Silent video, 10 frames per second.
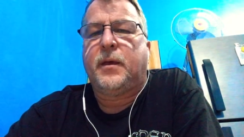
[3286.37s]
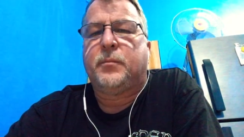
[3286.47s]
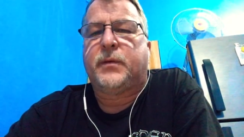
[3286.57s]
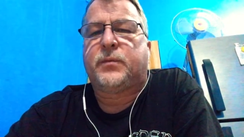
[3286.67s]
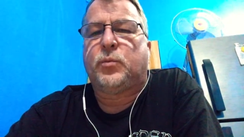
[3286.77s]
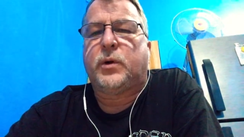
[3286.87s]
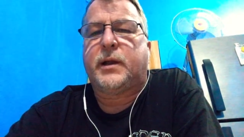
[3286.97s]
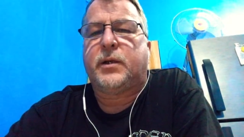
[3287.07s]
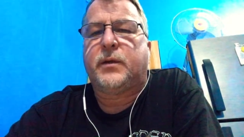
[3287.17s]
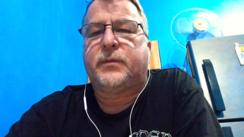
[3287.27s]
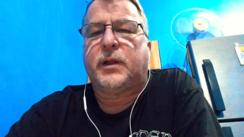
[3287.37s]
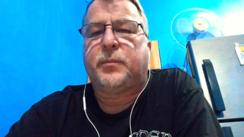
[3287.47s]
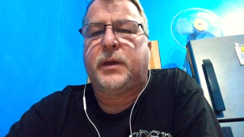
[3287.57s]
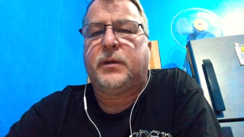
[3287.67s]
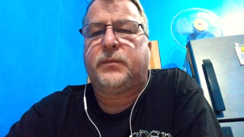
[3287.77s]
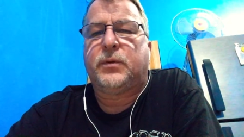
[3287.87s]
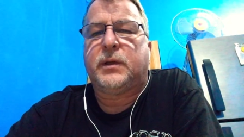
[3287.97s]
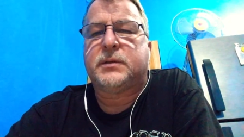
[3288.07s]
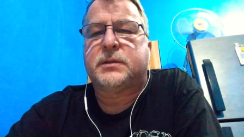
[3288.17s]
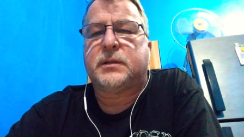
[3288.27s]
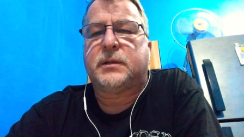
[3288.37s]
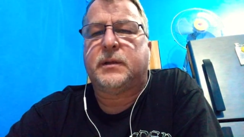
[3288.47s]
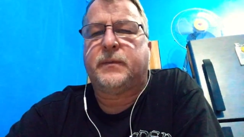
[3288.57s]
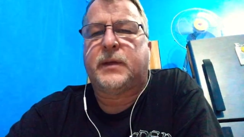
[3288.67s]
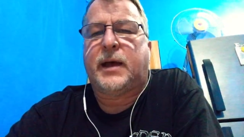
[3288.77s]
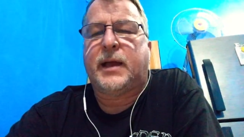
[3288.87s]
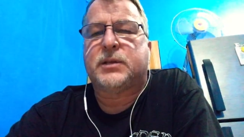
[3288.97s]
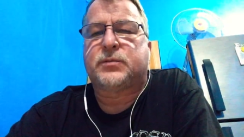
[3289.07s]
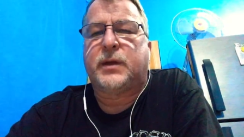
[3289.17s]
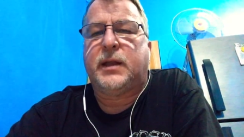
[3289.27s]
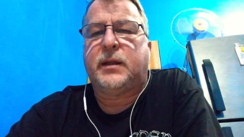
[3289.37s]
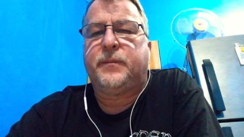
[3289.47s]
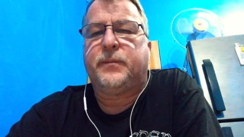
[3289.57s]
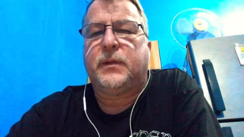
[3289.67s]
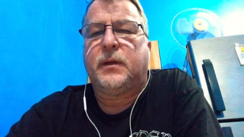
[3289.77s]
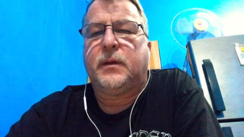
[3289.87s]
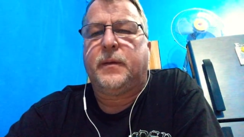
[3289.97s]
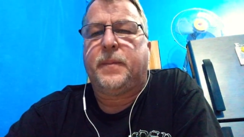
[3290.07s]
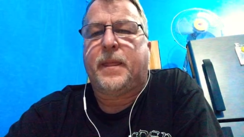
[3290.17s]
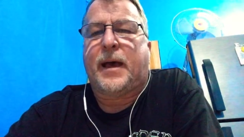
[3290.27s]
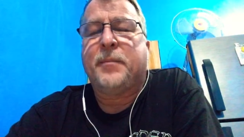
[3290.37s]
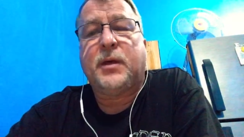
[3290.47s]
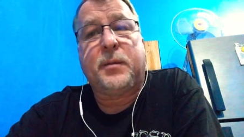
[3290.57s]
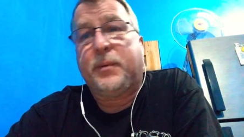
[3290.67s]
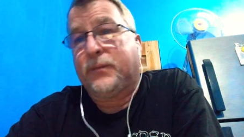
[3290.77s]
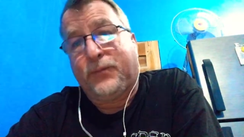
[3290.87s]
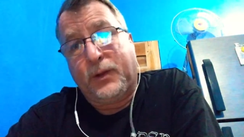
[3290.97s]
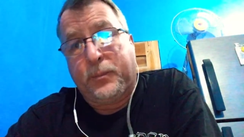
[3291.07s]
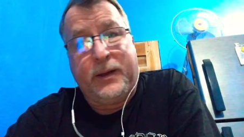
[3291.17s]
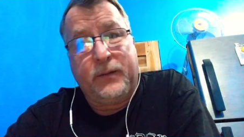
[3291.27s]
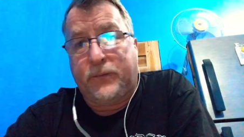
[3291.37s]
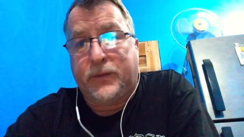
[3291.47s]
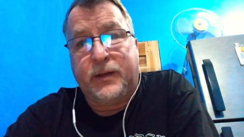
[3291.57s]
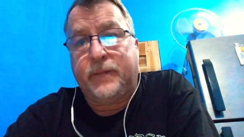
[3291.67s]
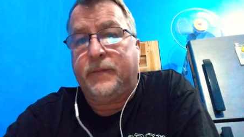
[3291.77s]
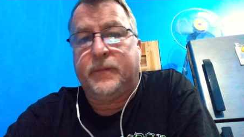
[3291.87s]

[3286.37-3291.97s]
but from what I heard, Filipino food isn't the highest rated. I'm not a big Filipino food